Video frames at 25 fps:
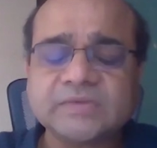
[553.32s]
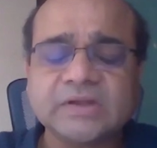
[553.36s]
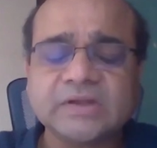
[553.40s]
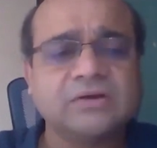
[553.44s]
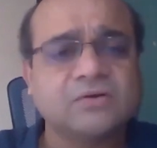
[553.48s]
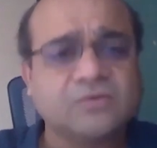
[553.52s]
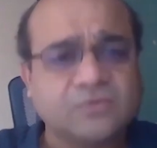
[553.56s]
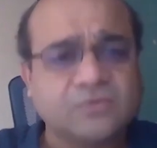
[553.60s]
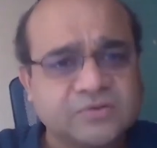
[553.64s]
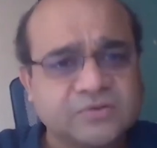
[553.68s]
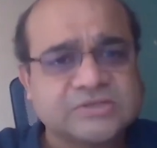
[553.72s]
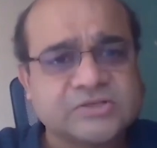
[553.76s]

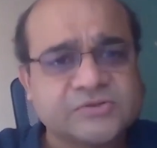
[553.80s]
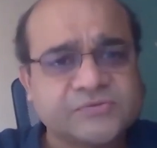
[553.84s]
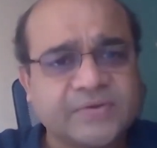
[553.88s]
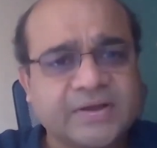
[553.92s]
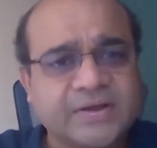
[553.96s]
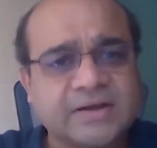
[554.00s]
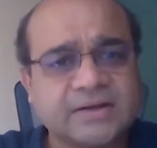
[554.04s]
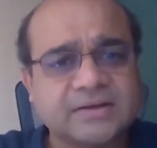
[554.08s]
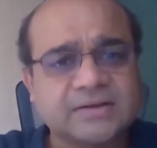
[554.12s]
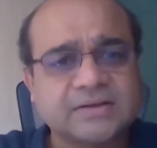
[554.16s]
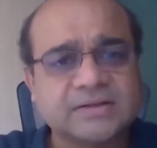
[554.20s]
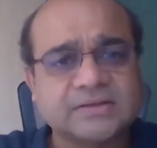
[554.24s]
which is
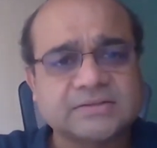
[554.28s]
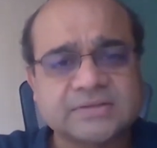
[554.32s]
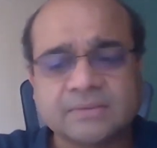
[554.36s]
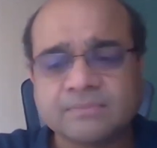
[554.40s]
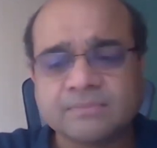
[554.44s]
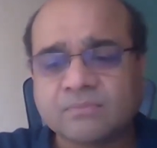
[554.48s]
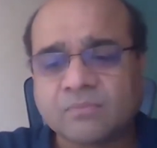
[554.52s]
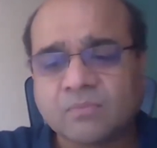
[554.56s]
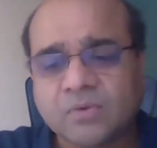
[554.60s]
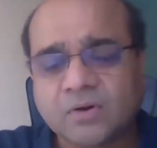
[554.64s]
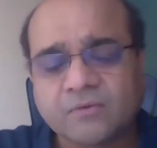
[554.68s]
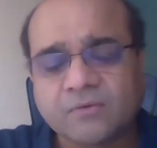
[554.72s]
where
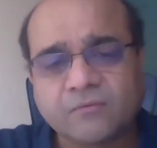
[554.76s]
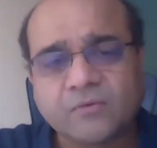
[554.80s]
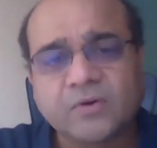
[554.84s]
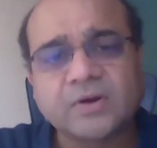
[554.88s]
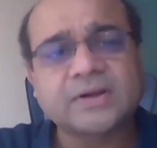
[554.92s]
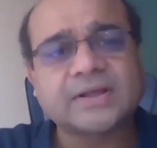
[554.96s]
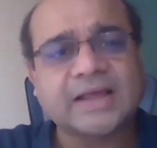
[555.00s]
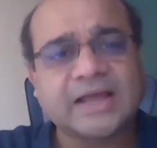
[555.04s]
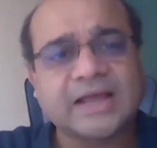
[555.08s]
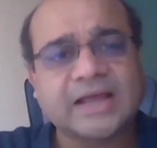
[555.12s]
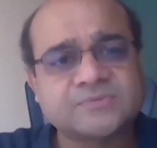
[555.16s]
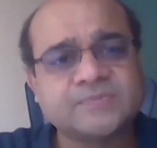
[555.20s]
some
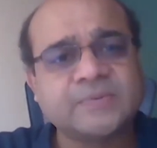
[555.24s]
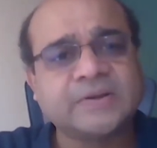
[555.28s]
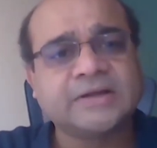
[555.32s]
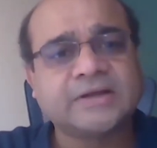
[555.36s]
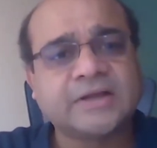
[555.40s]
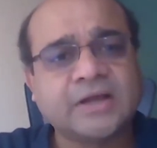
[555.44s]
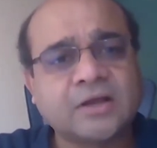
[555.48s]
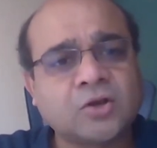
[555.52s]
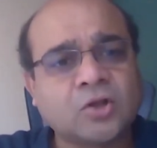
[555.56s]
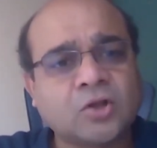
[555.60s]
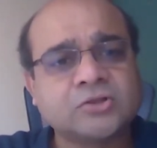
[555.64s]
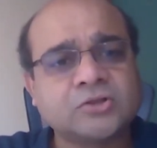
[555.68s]
work has been
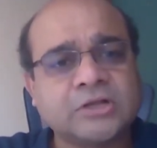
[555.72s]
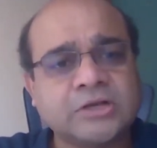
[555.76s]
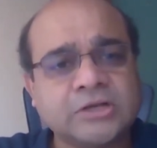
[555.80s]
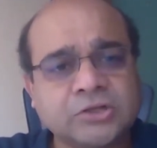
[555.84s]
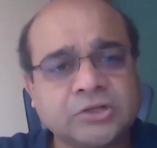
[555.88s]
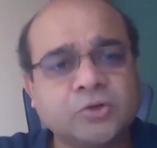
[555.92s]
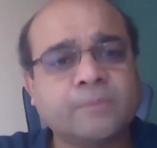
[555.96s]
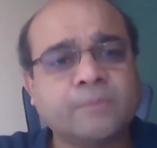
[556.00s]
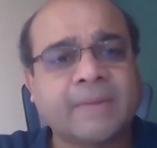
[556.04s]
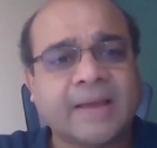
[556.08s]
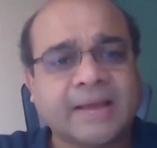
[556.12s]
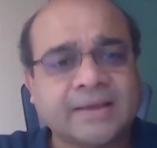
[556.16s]
done on the
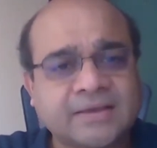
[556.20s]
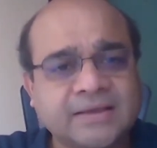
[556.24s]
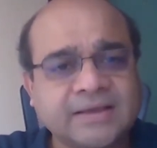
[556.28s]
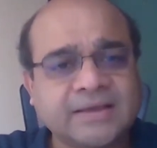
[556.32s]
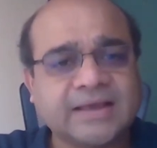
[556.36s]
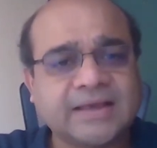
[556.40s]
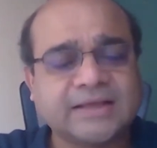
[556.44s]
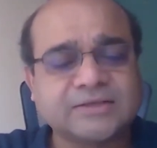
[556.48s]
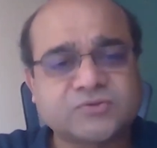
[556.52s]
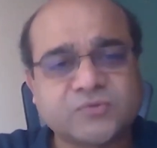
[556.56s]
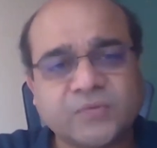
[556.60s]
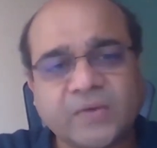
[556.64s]

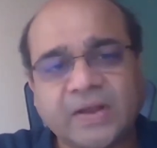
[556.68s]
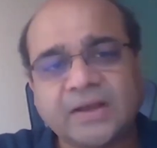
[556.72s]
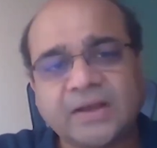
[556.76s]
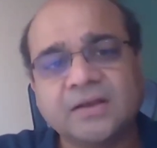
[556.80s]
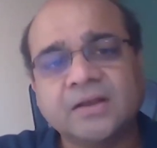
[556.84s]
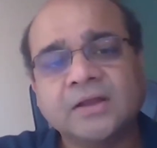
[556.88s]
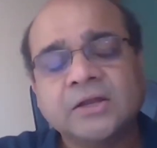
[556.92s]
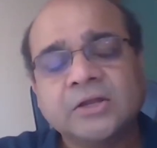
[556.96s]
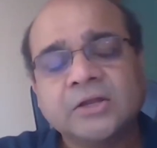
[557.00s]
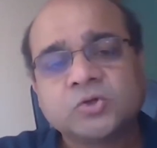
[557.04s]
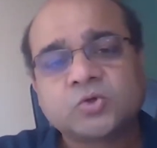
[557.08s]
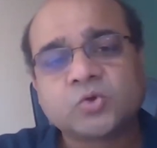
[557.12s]
neo-banking as well,
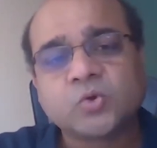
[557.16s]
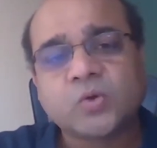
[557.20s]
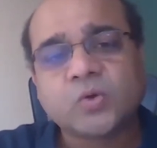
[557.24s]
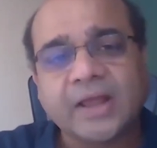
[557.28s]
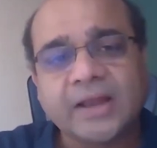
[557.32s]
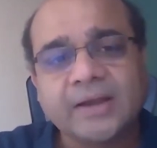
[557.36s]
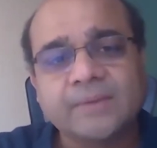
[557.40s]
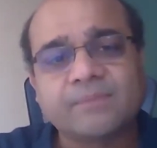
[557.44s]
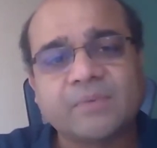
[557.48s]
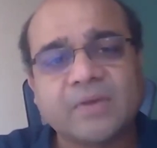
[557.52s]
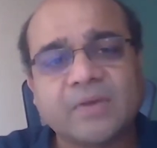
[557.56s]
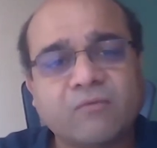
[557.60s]
to
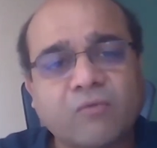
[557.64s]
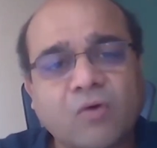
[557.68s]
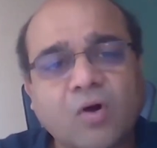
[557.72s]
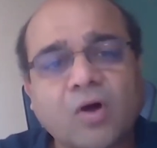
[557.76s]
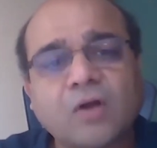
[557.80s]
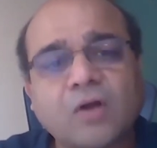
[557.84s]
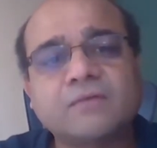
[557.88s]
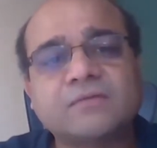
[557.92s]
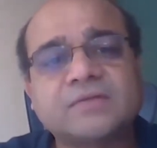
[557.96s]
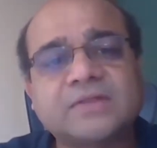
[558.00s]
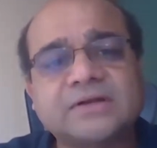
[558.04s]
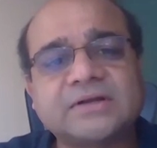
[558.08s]
help
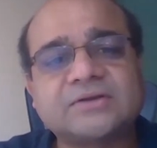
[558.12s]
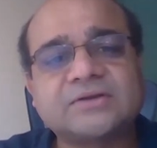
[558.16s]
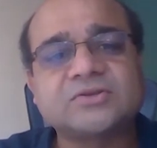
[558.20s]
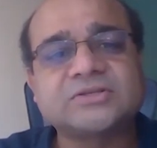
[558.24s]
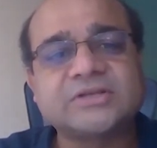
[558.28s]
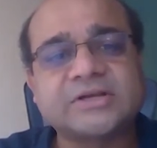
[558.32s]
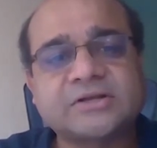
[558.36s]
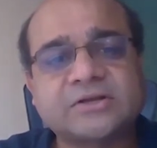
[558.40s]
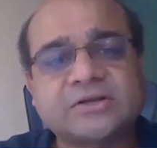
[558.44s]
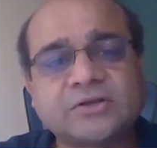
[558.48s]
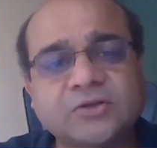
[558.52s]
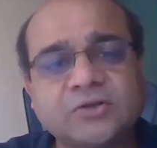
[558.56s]
evolve the
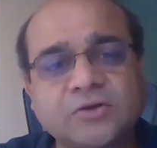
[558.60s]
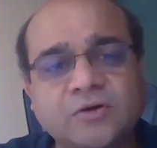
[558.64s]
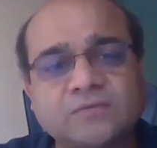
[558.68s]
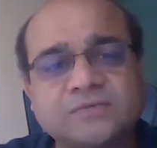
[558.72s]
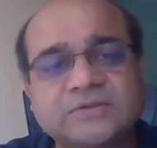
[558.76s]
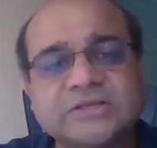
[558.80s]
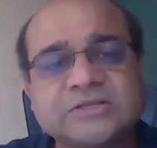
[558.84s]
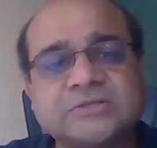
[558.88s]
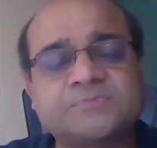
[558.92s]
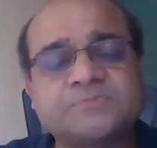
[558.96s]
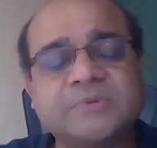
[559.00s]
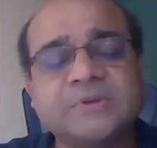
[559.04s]
trajectory of
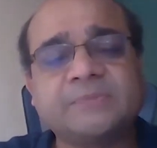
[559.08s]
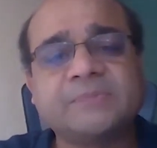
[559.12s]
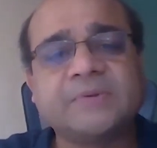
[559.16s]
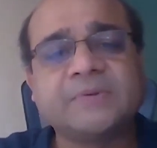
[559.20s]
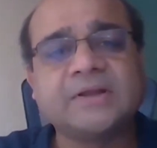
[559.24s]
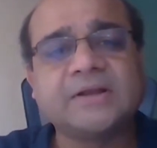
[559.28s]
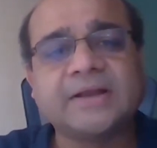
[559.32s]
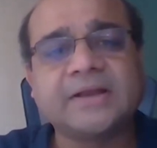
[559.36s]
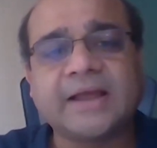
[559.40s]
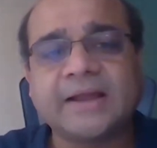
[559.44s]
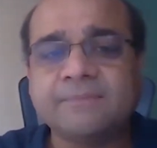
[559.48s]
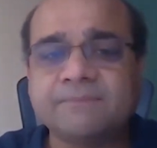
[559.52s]
these
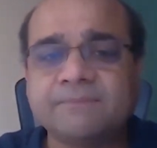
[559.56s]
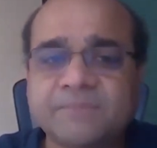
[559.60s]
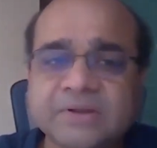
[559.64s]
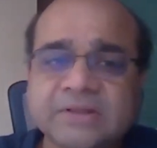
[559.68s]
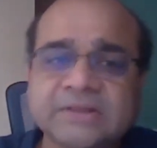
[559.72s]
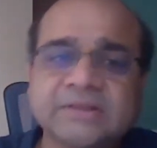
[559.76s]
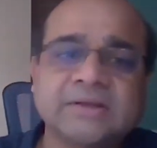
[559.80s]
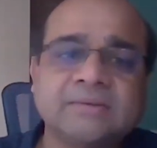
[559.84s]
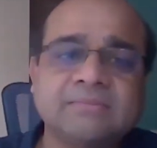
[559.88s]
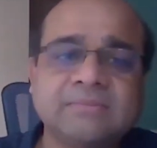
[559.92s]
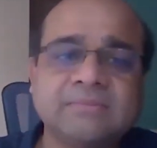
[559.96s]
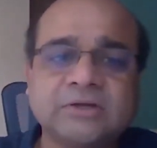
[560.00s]
people and
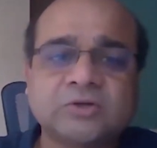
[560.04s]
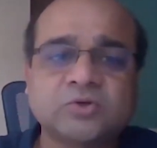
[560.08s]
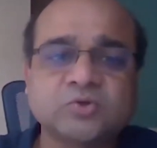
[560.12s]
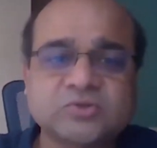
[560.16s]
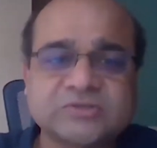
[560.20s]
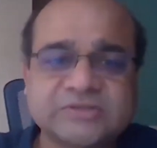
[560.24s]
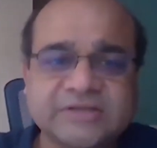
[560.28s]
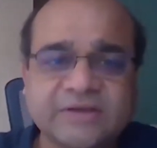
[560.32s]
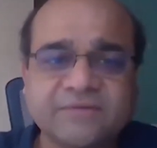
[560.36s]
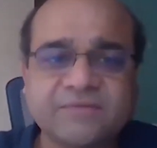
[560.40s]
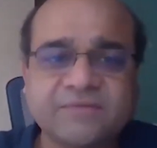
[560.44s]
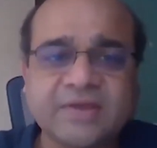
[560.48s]
bring them into
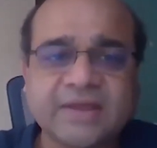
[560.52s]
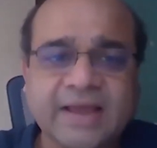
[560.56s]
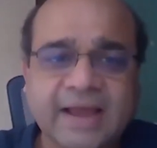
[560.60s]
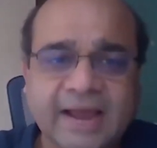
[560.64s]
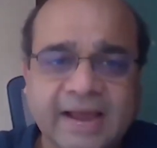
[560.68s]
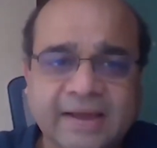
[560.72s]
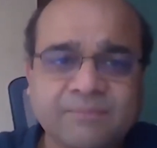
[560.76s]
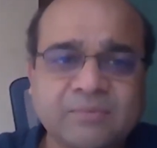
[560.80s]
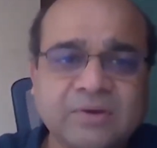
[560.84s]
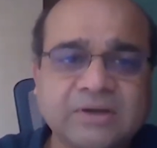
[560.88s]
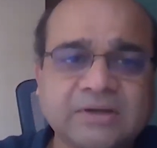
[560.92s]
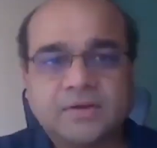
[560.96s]
saving
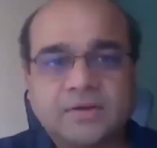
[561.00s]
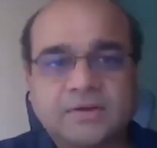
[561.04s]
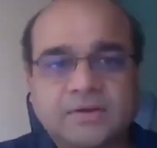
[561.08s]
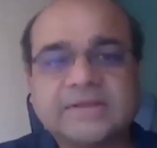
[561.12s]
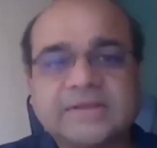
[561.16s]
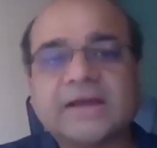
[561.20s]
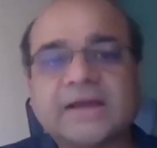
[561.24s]
habits.